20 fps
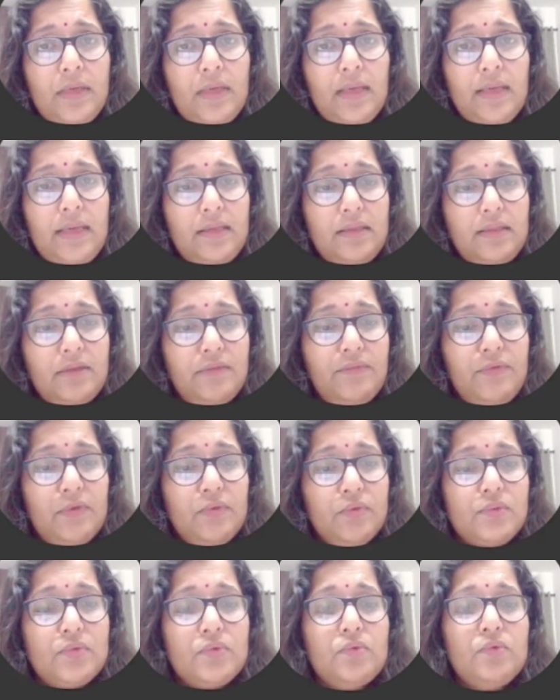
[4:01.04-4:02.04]
In the
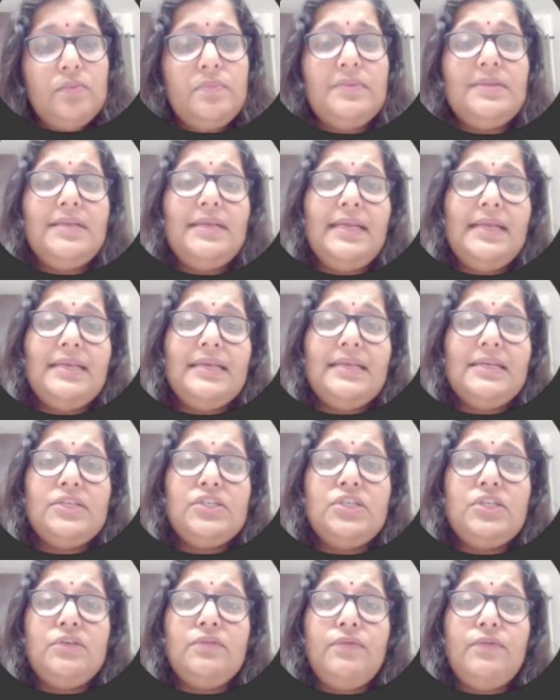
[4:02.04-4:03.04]
Views group, the
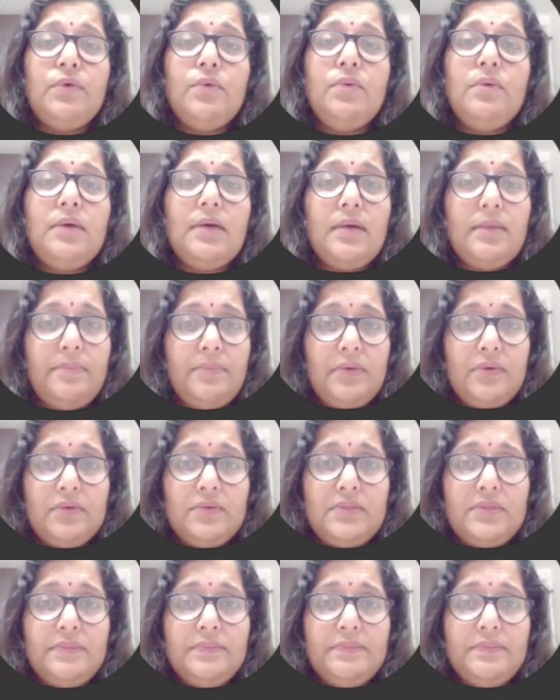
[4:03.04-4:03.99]
datasheet view appears.